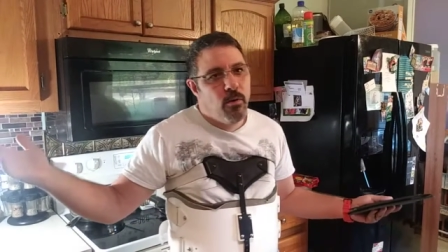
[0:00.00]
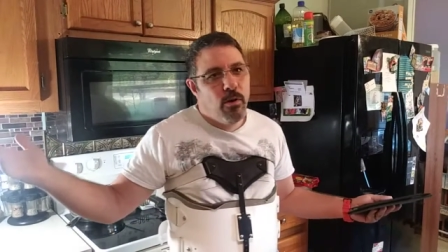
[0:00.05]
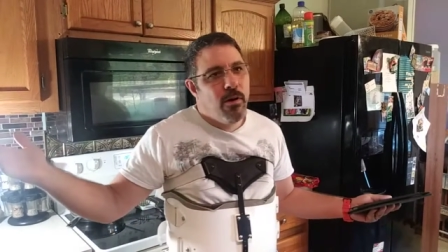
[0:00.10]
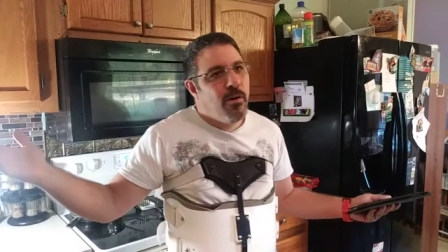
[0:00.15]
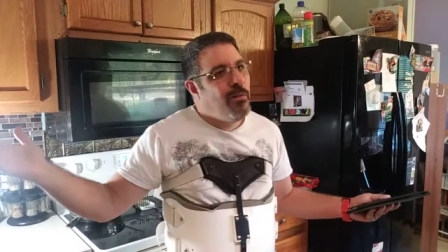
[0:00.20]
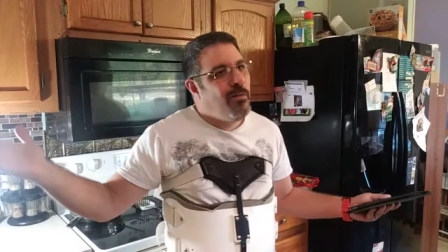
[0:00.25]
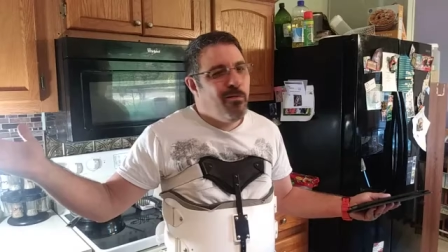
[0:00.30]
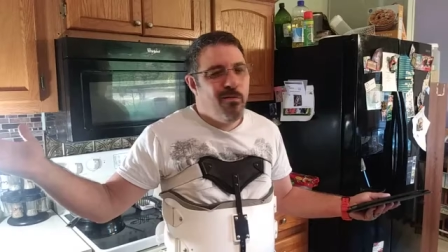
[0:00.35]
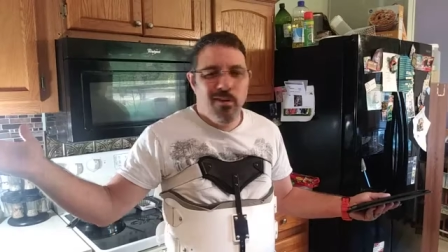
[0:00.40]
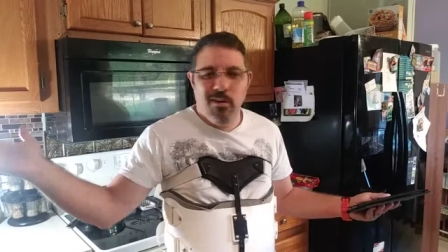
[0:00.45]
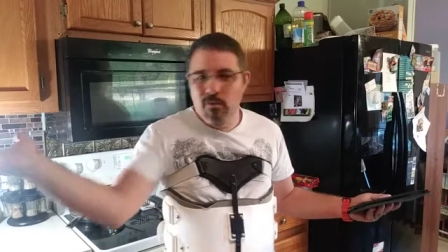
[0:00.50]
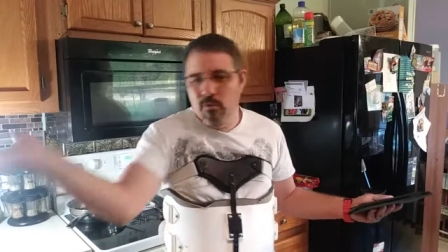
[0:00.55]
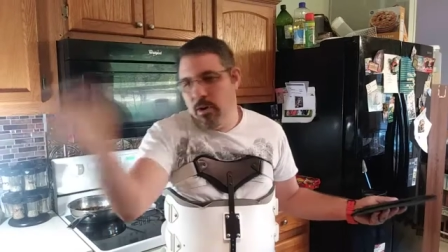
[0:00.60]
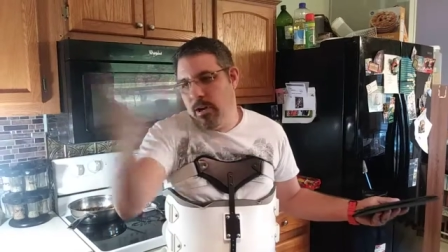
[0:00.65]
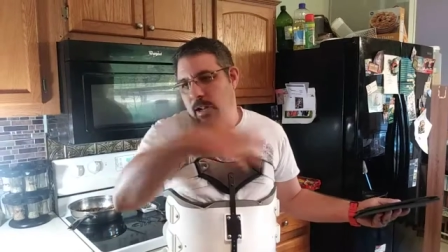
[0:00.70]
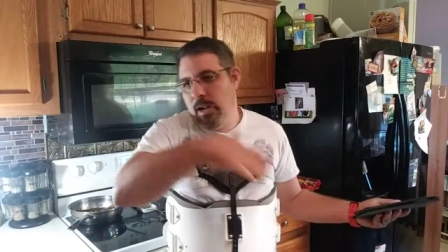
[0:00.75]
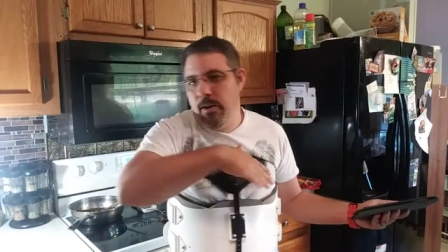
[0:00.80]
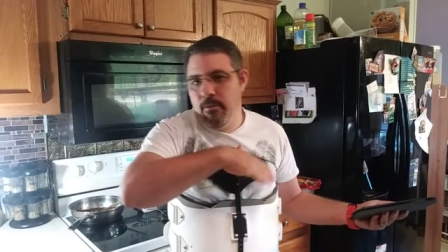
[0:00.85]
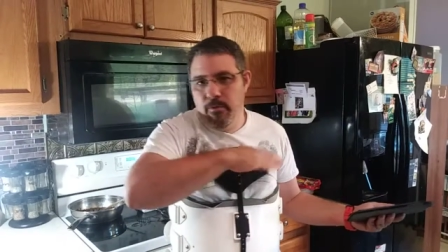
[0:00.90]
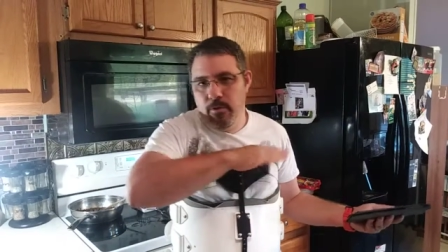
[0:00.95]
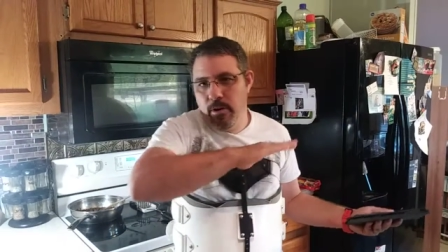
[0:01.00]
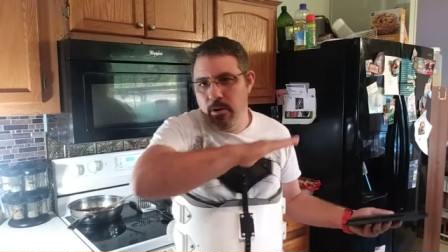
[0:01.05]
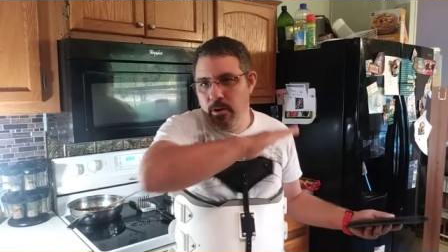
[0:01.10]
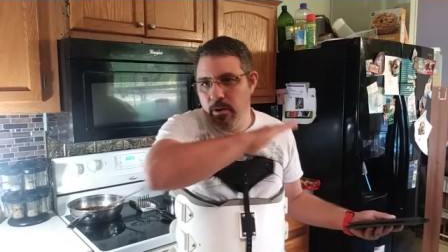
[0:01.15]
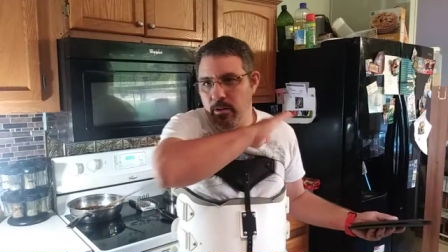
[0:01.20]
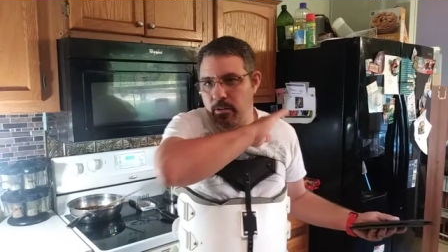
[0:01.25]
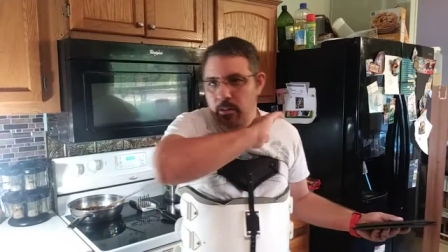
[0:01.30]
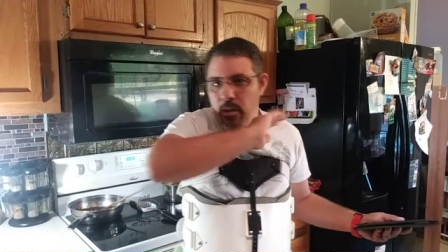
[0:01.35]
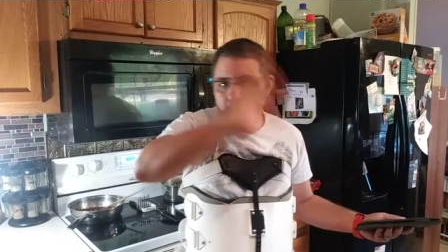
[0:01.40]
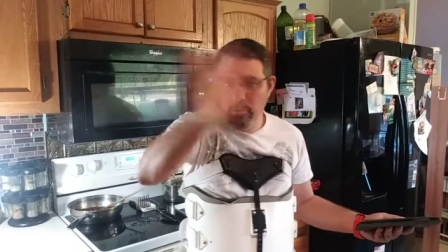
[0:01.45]
Well, well,
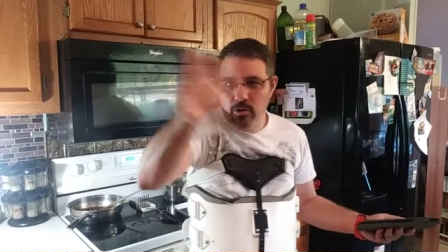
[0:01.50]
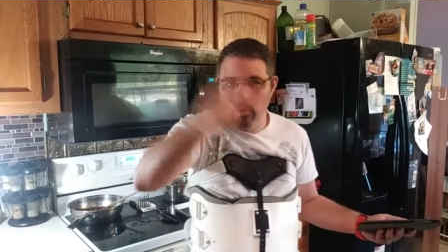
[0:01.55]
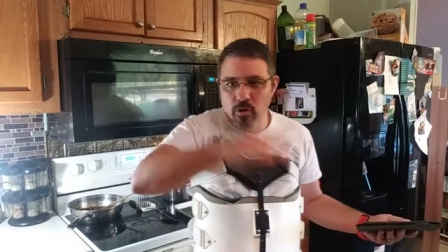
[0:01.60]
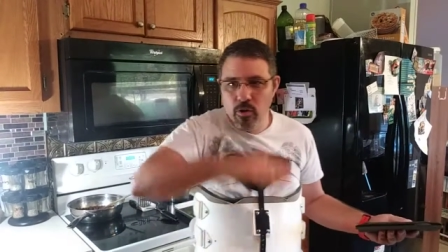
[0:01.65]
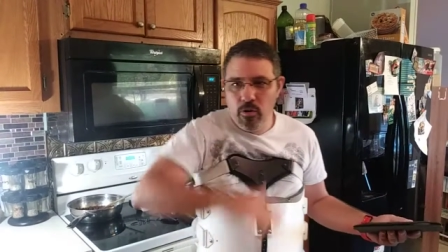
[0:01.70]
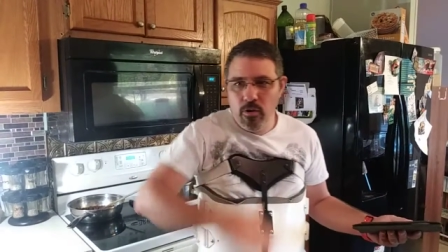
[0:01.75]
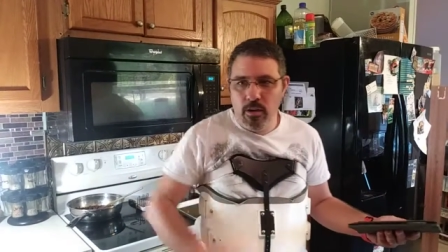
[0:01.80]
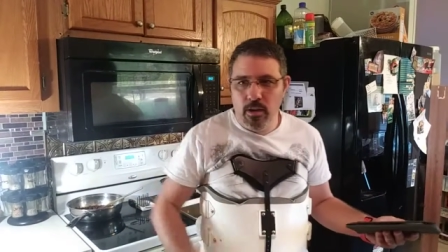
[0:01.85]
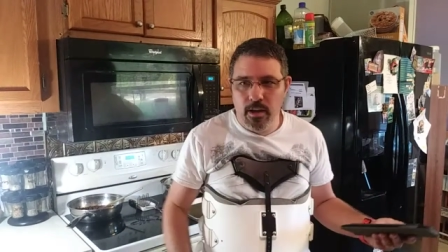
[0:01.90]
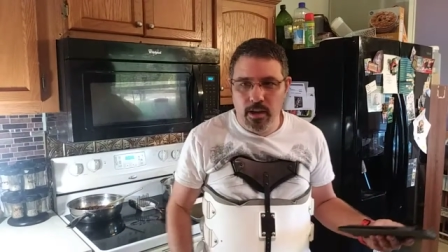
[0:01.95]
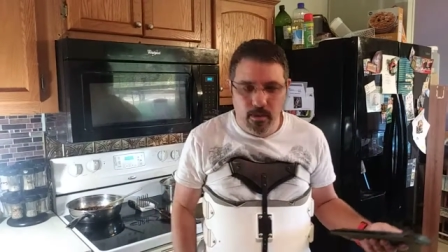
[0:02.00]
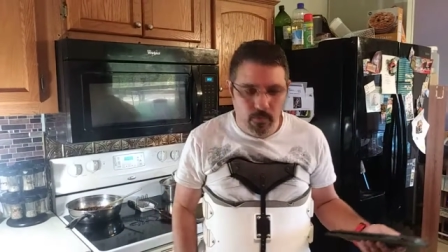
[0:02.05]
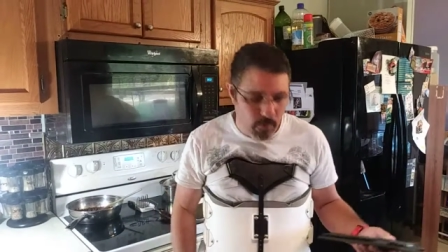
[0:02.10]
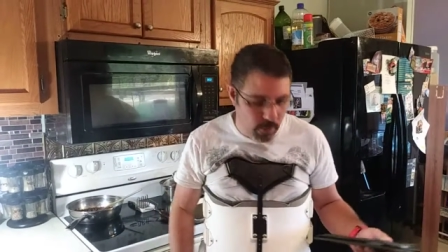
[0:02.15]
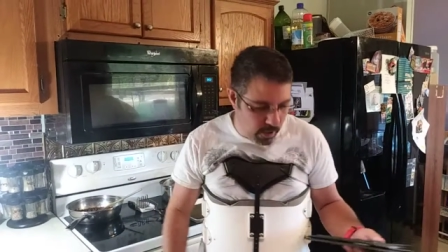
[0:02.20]
whatever. Love you tuning in.